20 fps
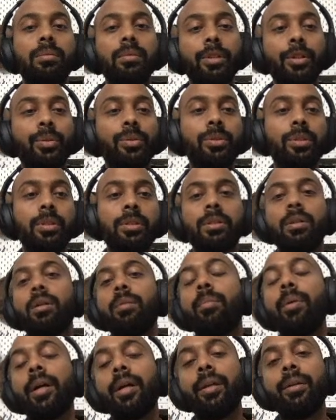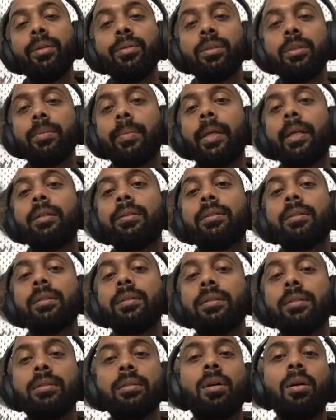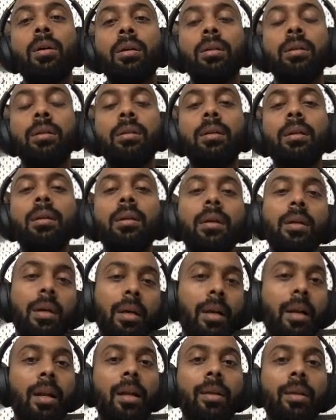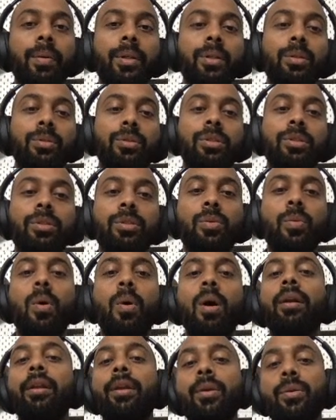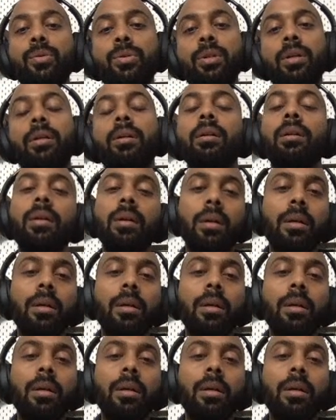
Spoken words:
users or by users because it's all relevant to just one user.